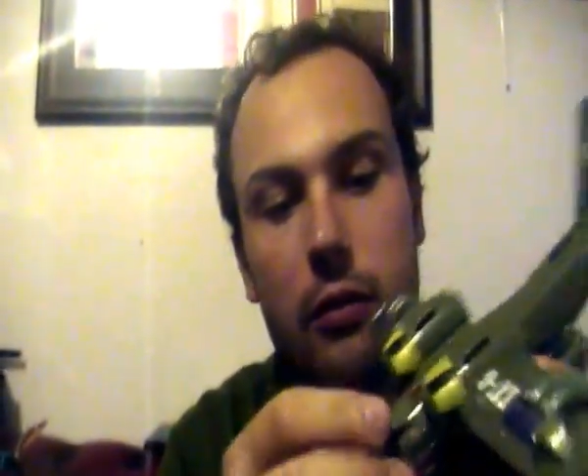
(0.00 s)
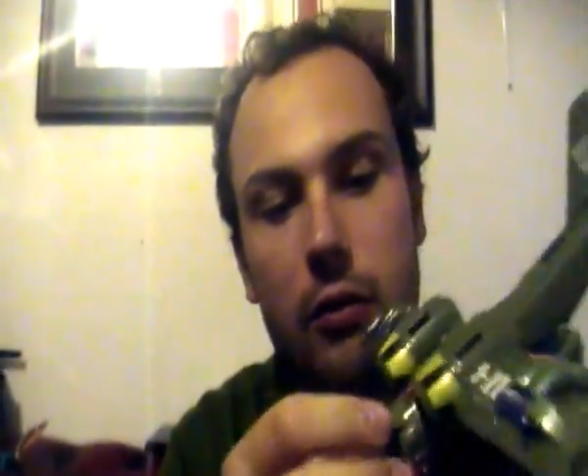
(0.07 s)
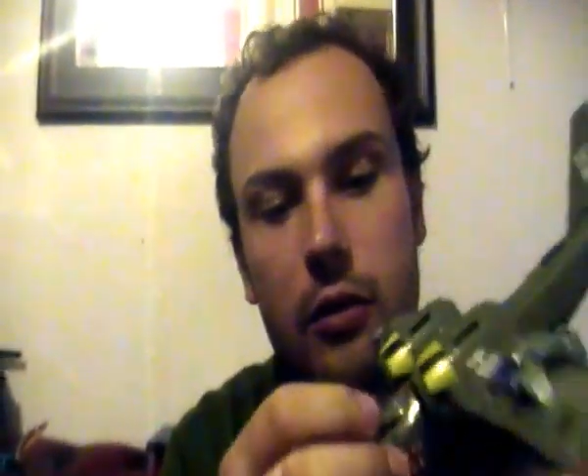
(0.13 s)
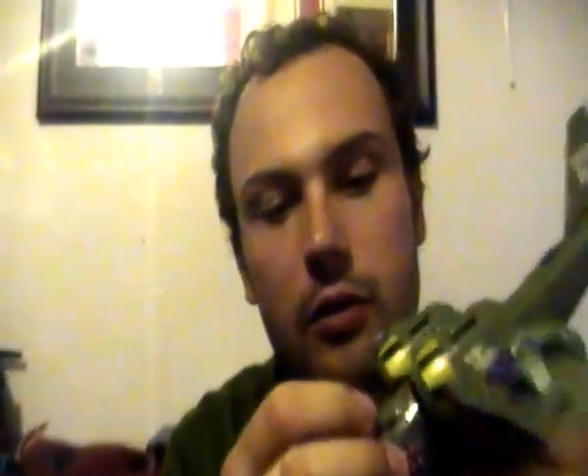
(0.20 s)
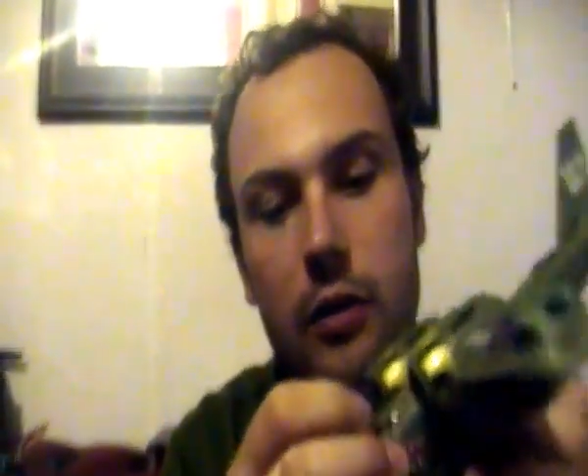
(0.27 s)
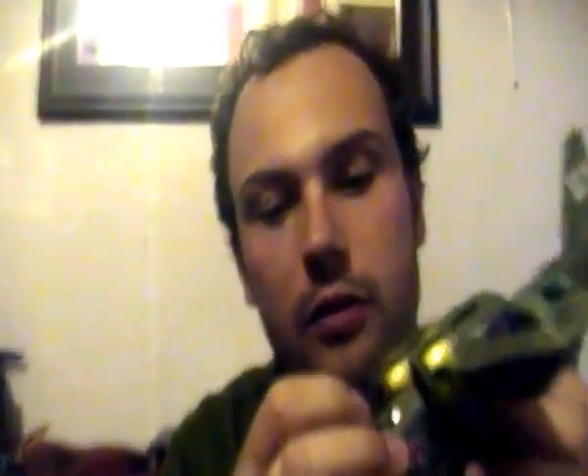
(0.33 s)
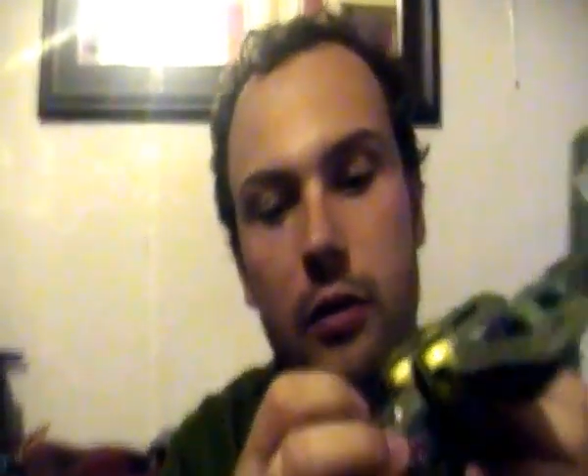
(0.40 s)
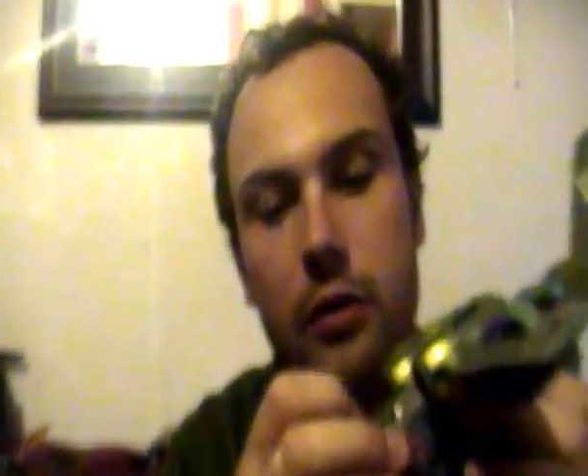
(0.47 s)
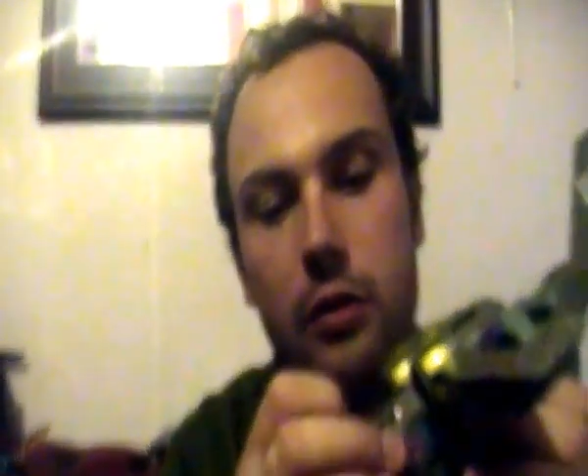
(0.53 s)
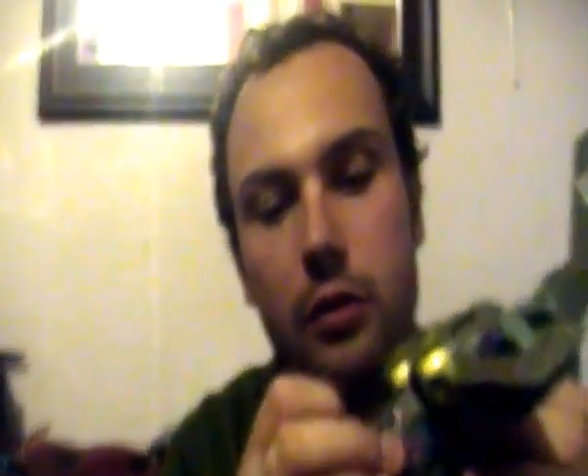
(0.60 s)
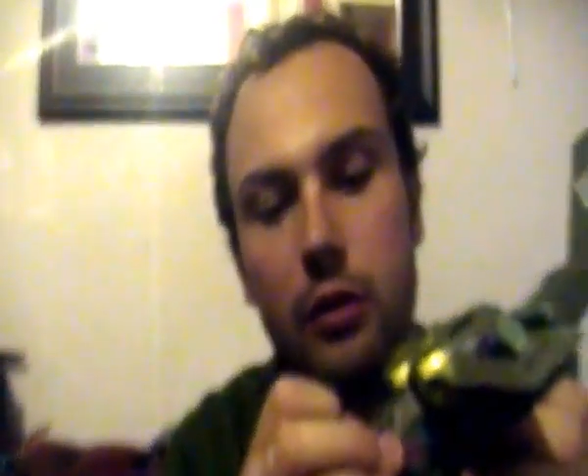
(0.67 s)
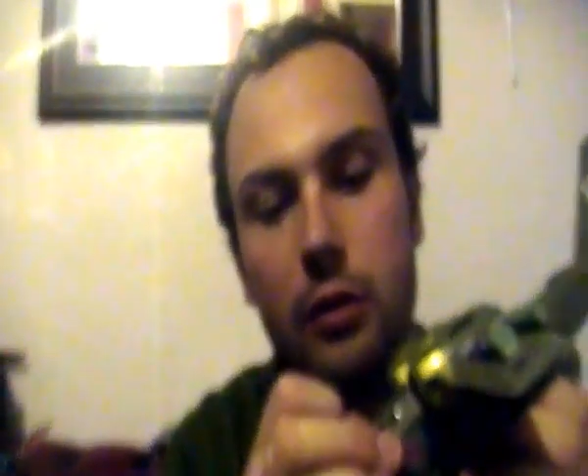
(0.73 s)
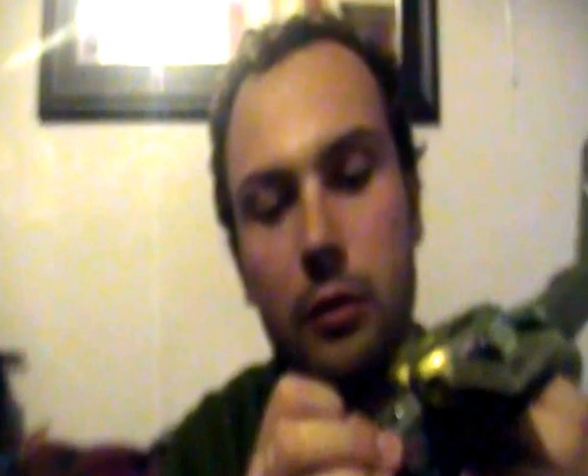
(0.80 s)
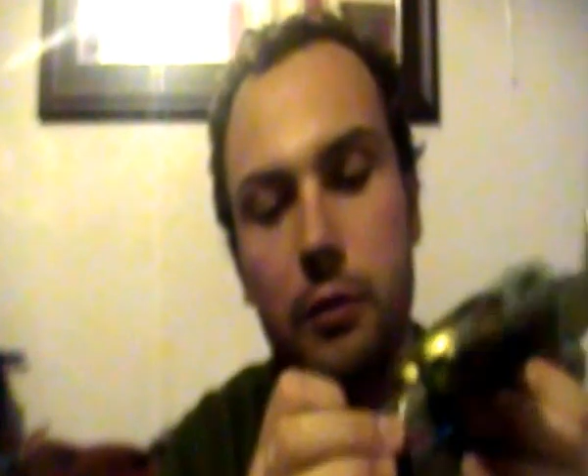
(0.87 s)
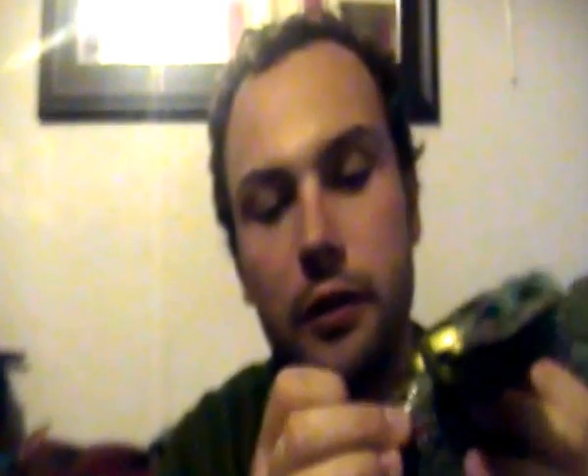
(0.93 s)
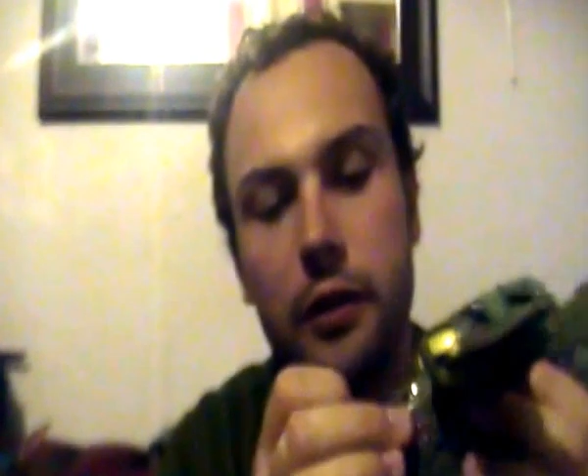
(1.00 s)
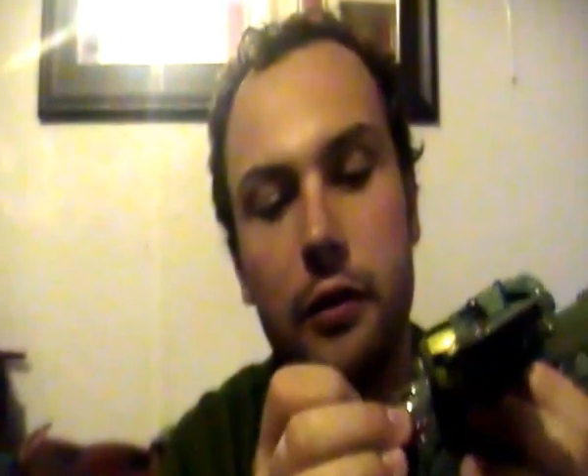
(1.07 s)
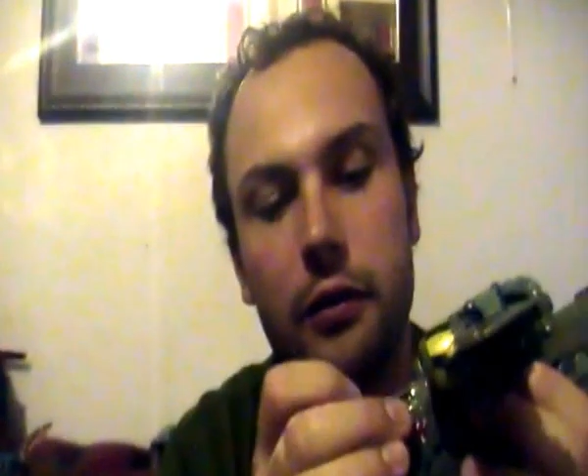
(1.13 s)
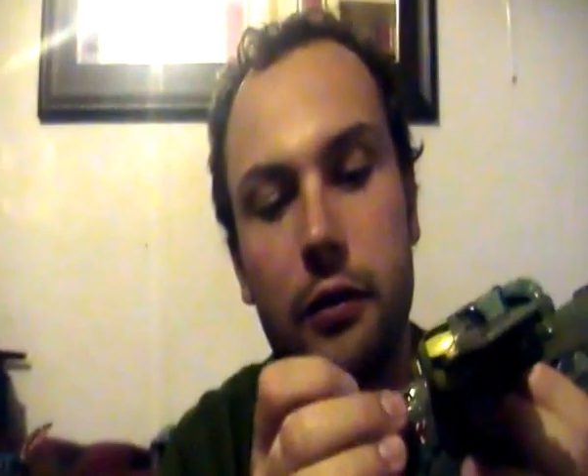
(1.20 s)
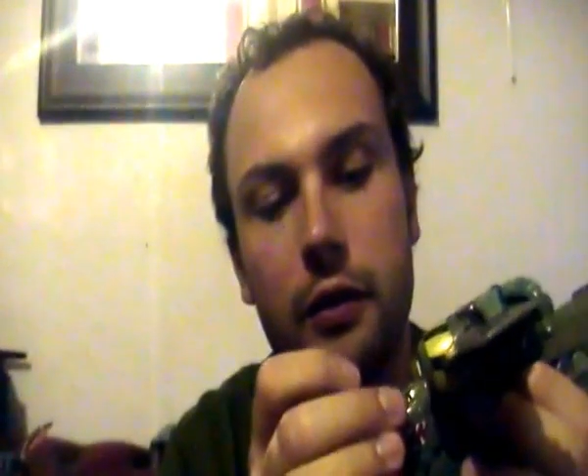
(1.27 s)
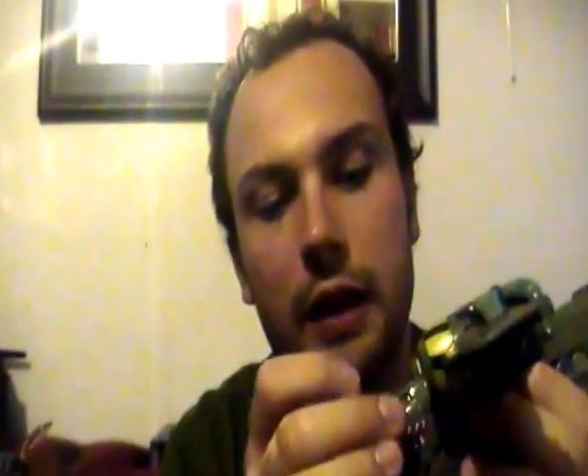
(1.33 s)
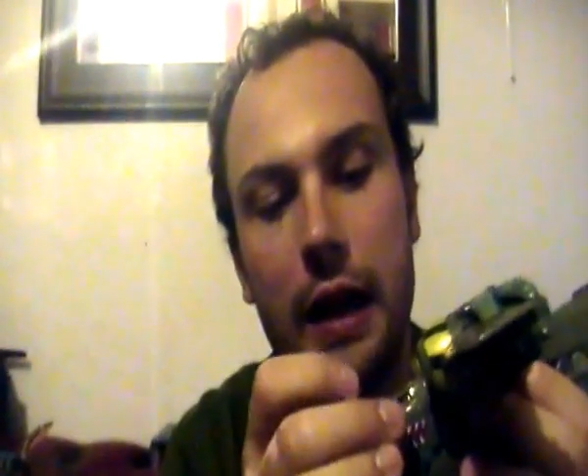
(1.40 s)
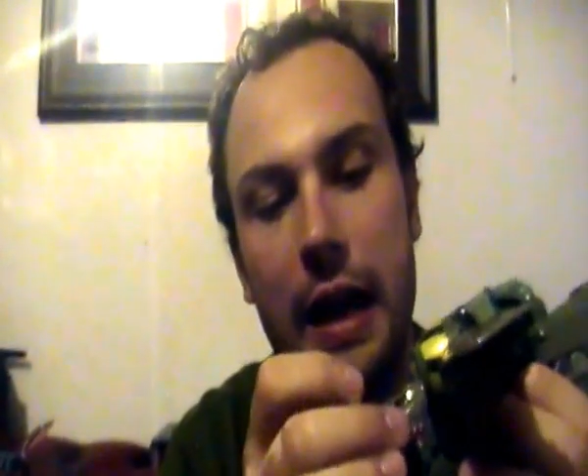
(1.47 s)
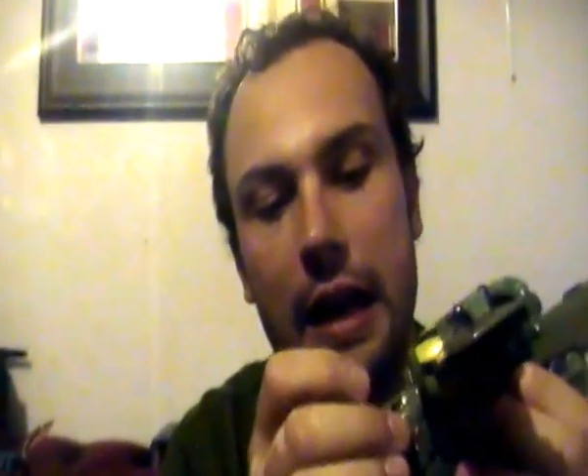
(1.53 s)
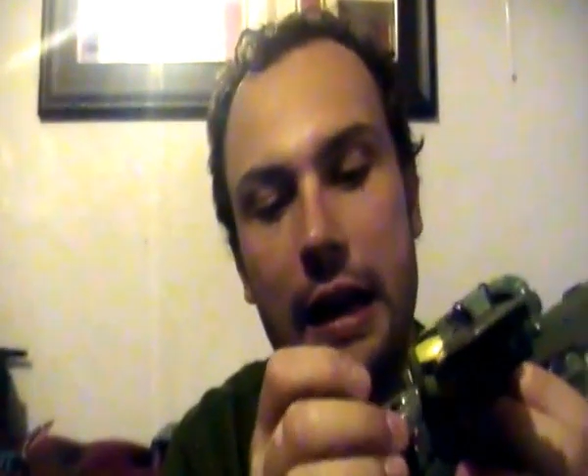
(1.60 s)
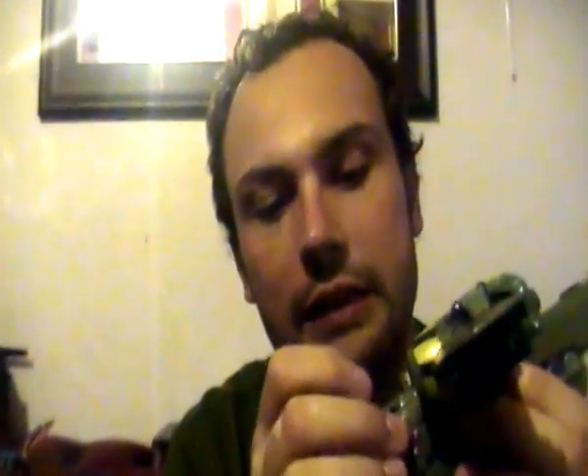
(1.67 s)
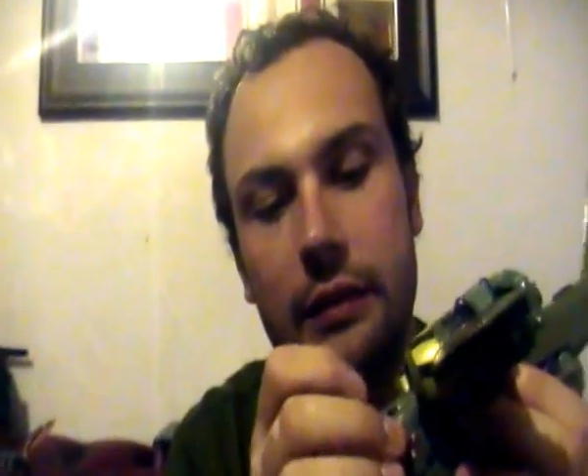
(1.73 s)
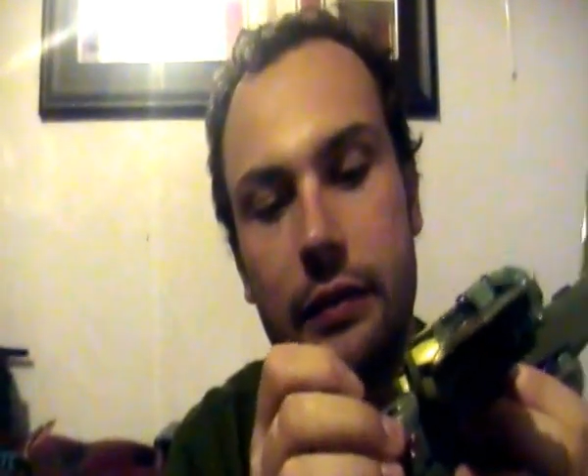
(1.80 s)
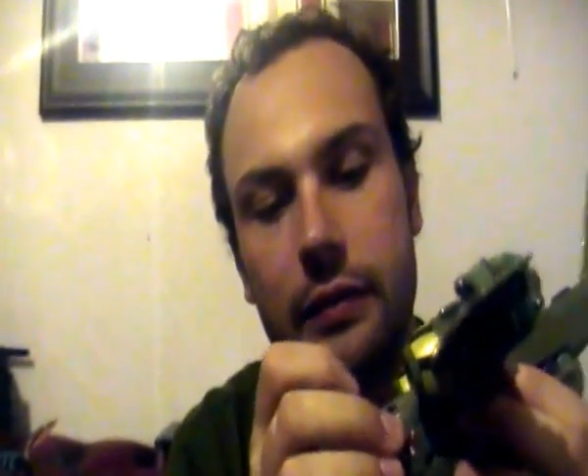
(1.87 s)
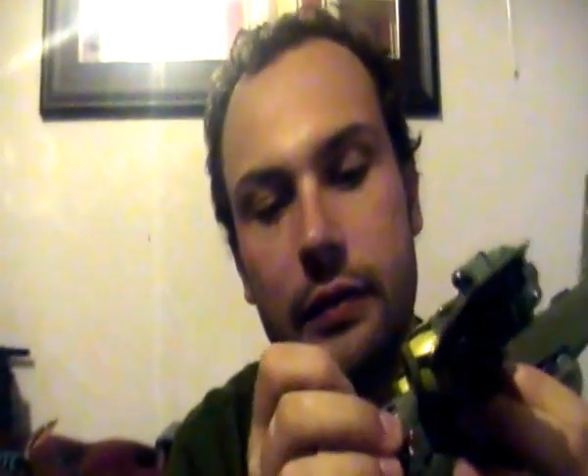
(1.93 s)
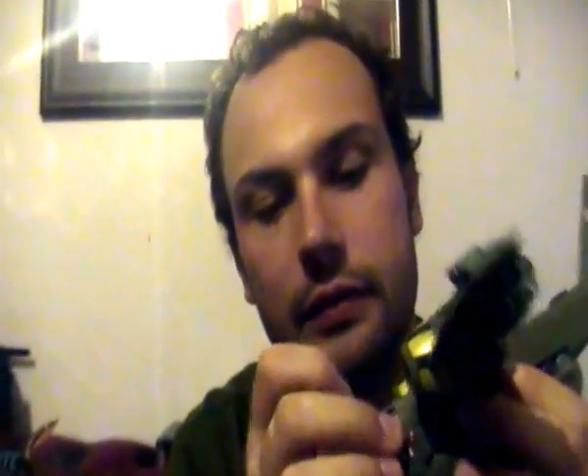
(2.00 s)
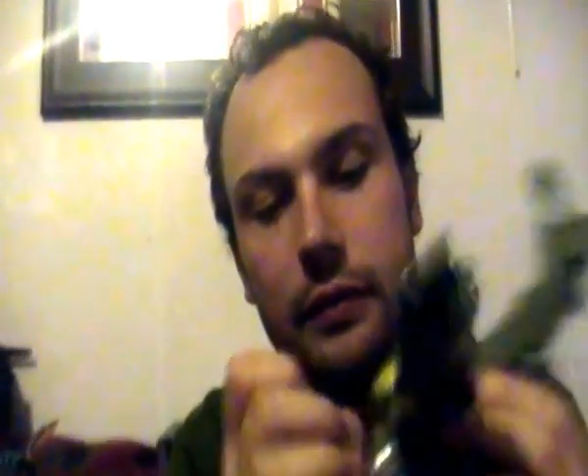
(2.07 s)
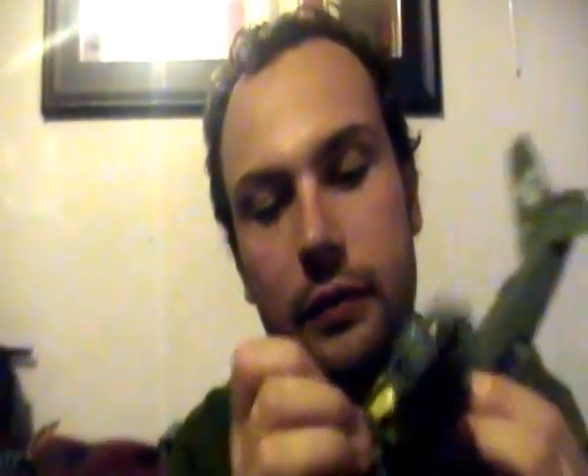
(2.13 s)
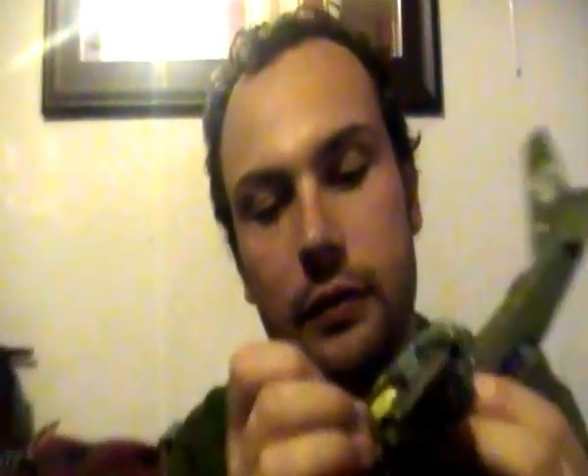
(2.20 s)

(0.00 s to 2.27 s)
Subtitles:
was so beautiful, and